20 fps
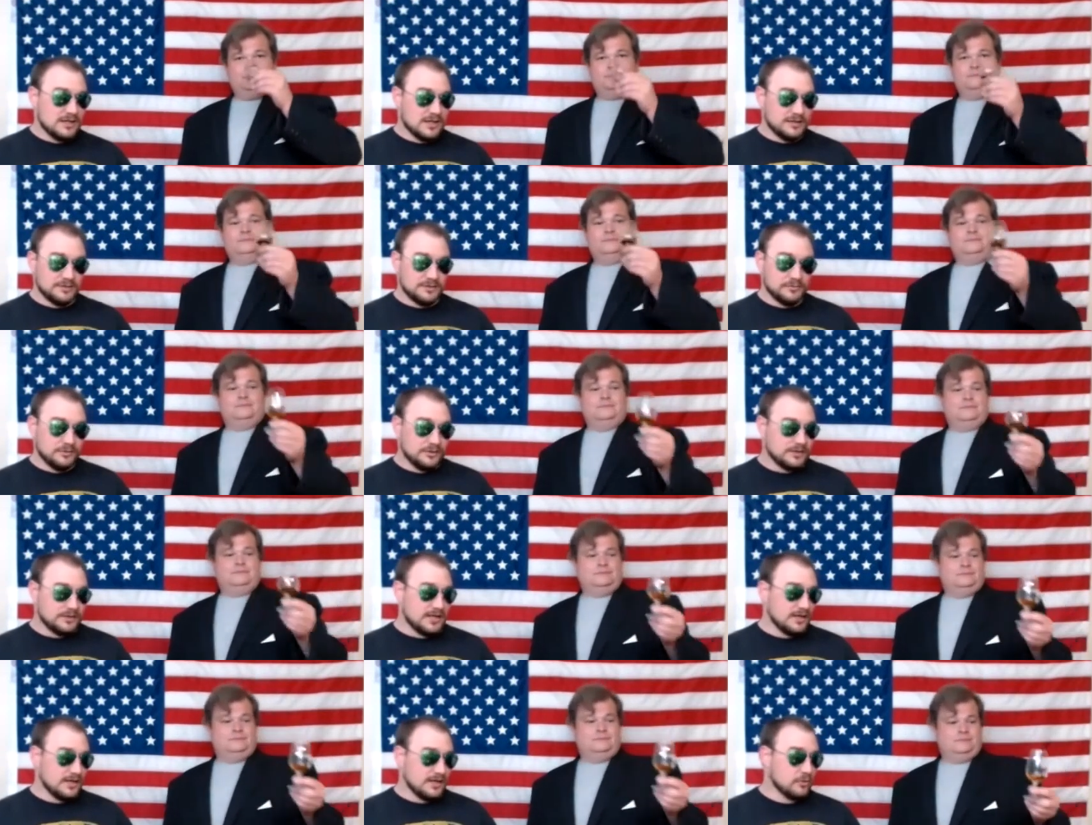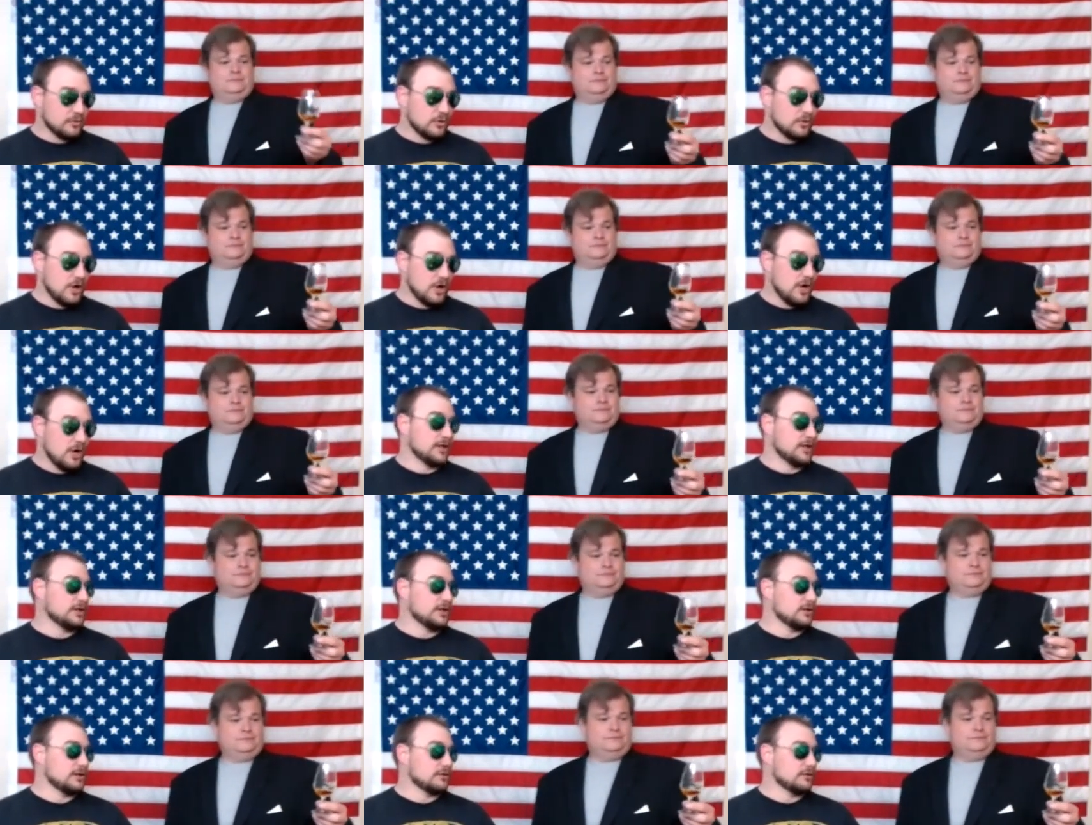Speaker 1: You really can't go wrong
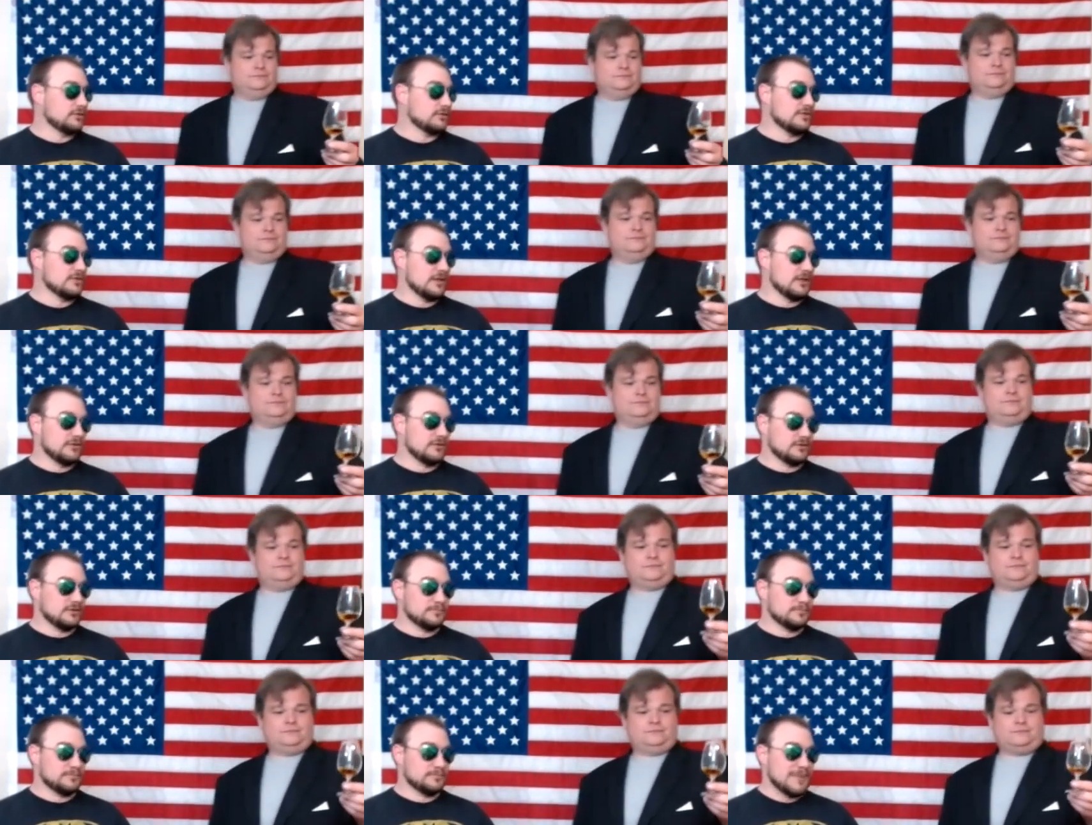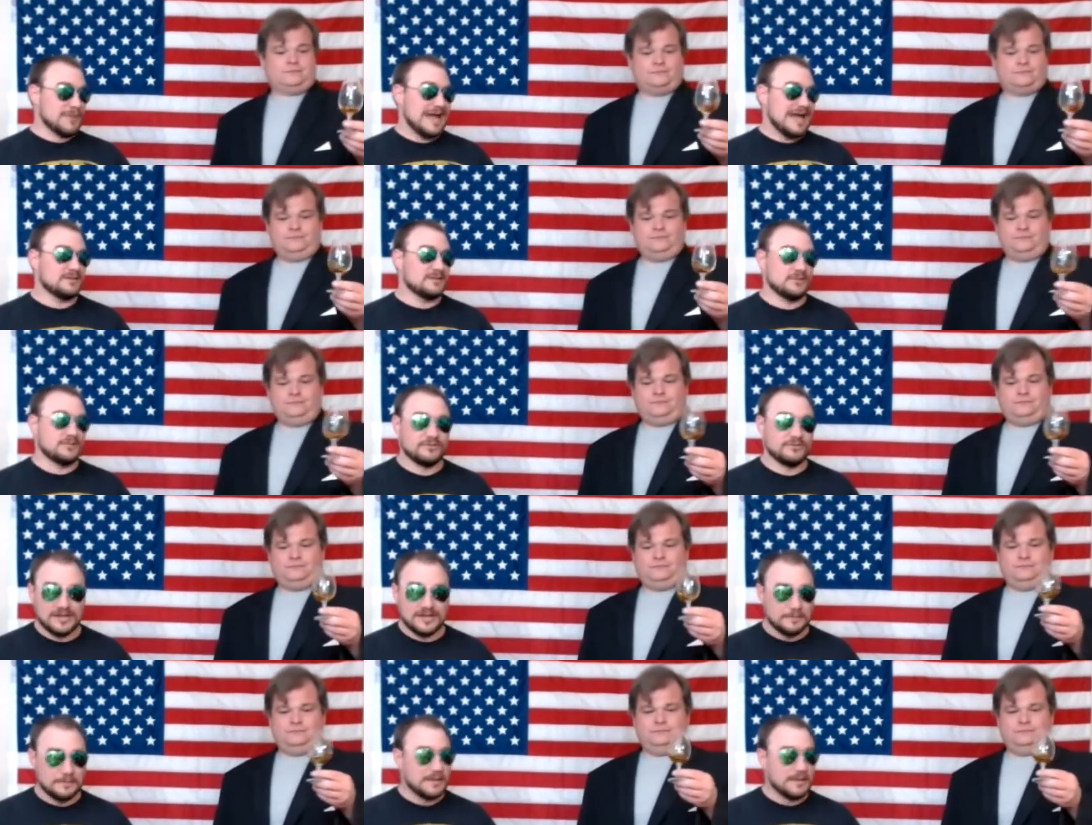here. There's nothing bad to
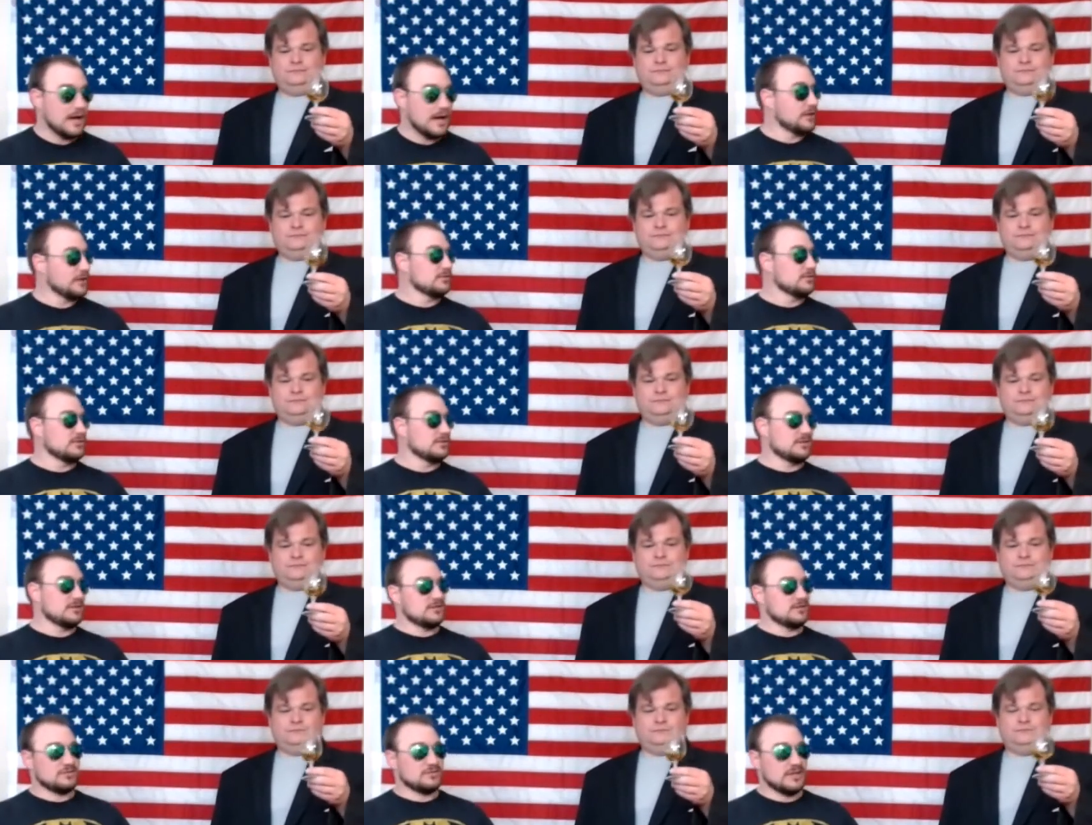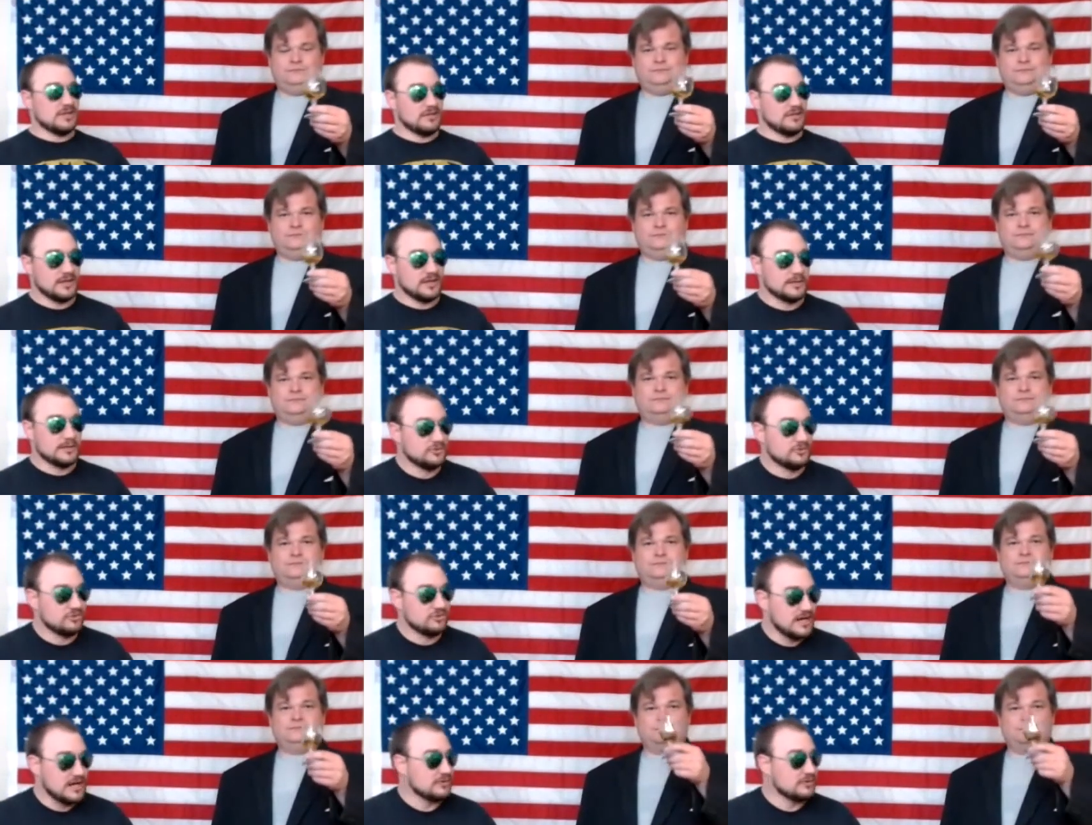say about it. There's nothing I would
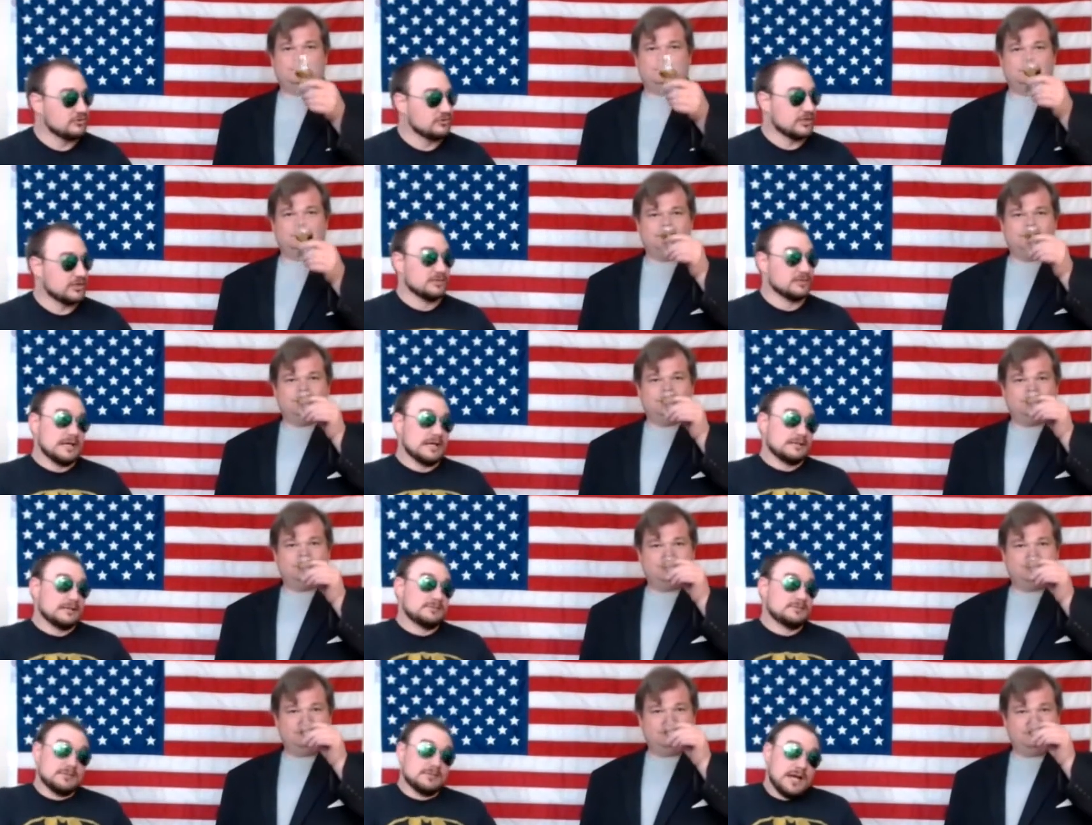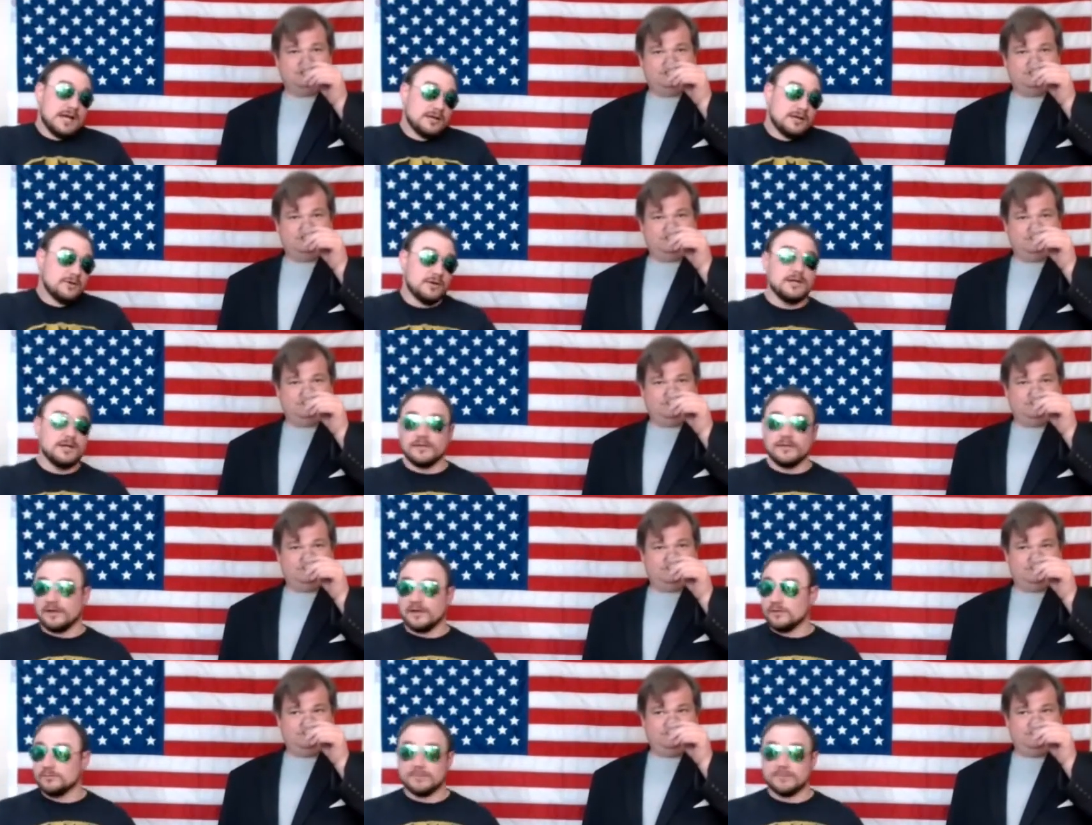change. And I agree. I
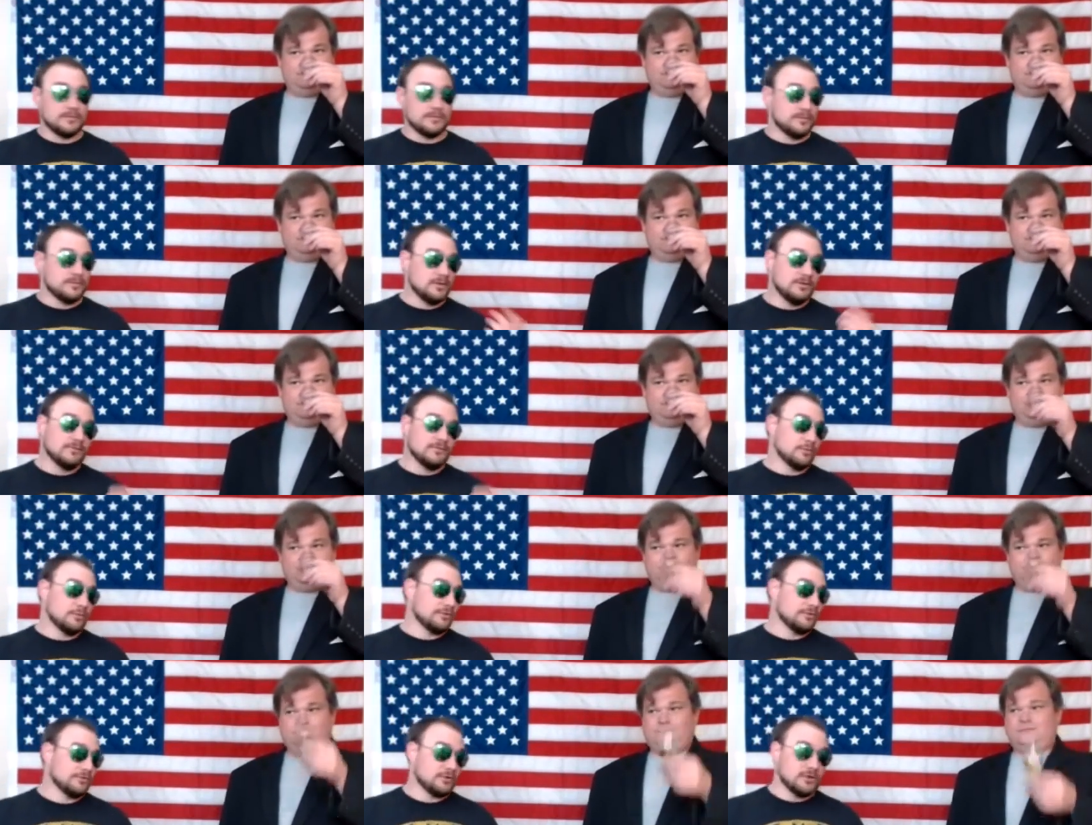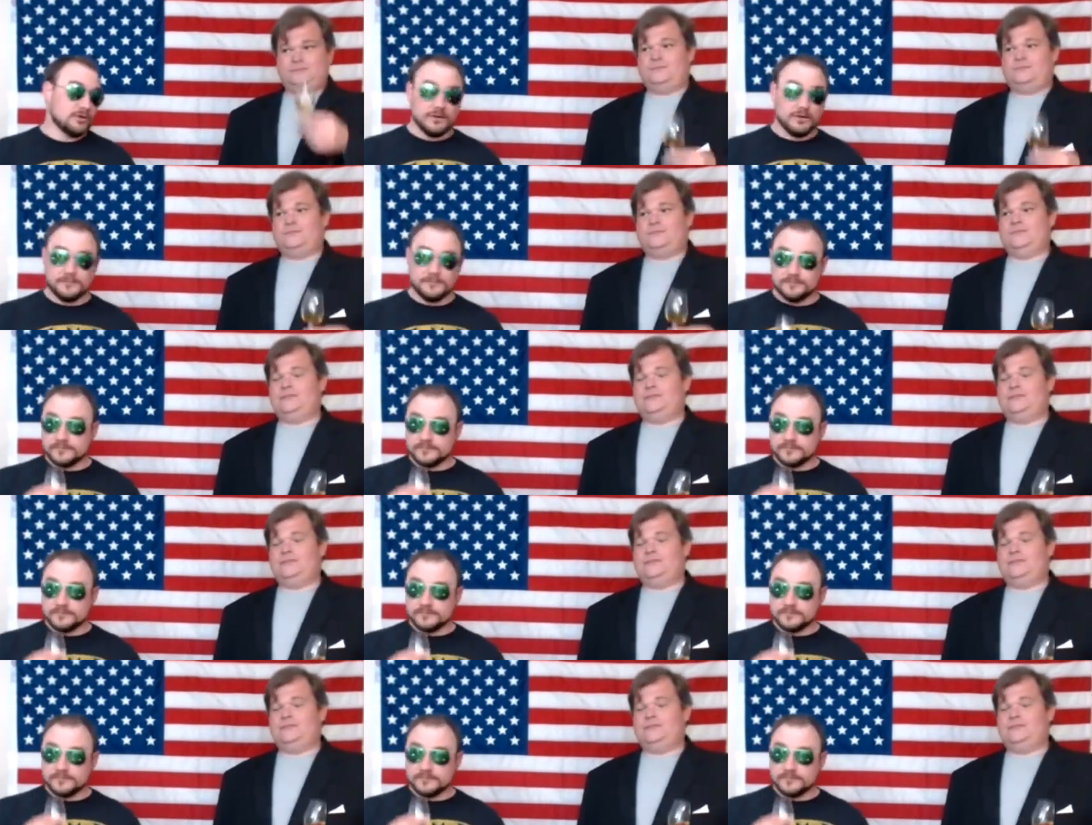think it would pair beautiful with a cigar.